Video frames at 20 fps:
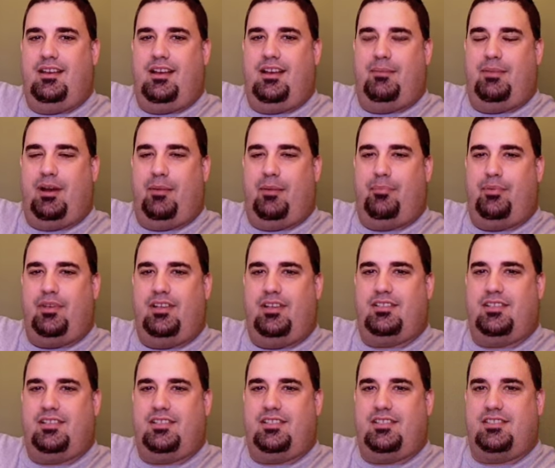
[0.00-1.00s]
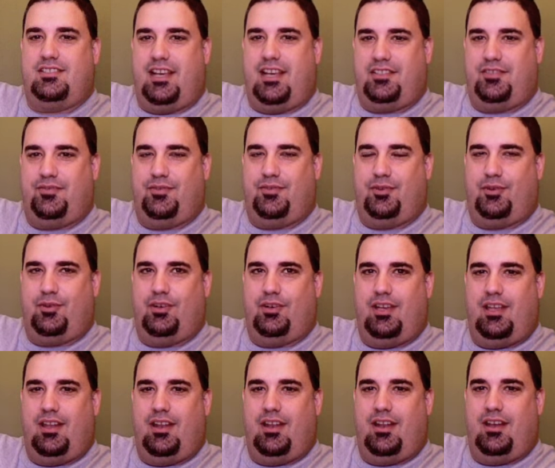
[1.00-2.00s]
about being successful
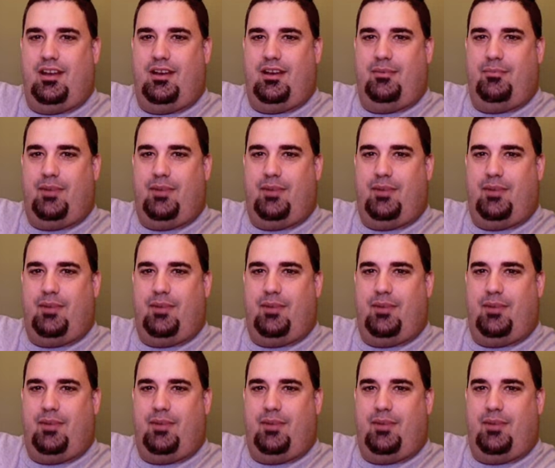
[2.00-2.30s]
and uh,